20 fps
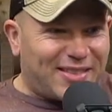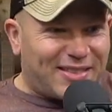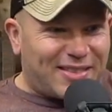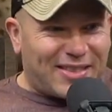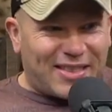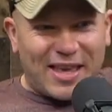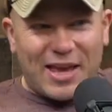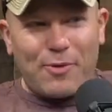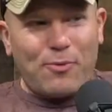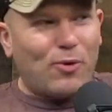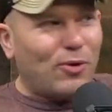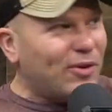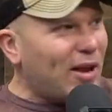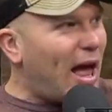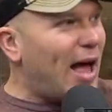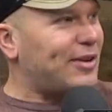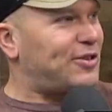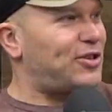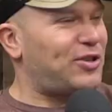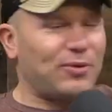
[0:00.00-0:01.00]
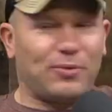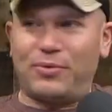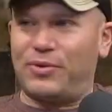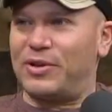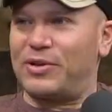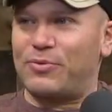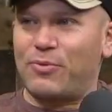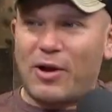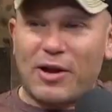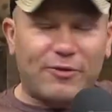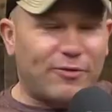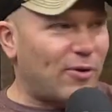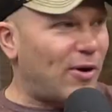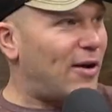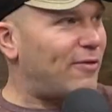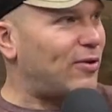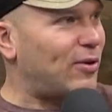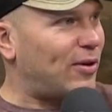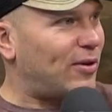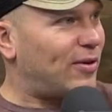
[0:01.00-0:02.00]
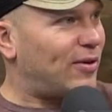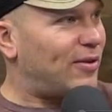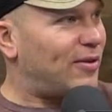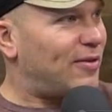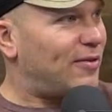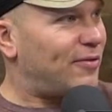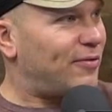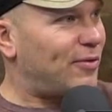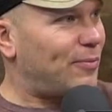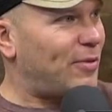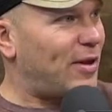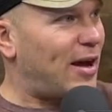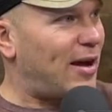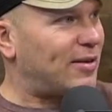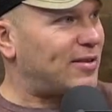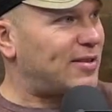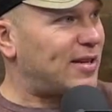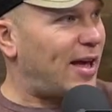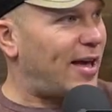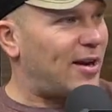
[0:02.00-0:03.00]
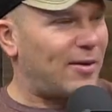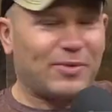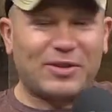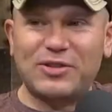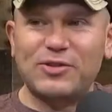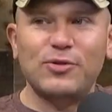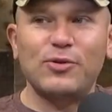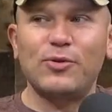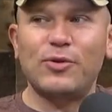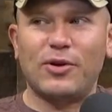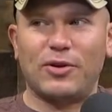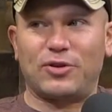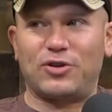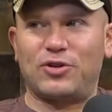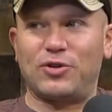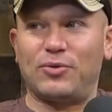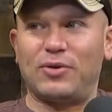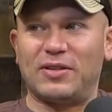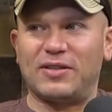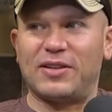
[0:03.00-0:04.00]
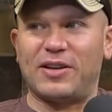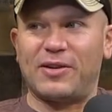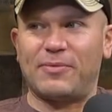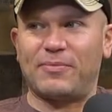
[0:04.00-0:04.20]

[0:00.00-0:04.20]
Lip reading: they will not shoot this way forever from the outside. I mean, it's too good a shooting team.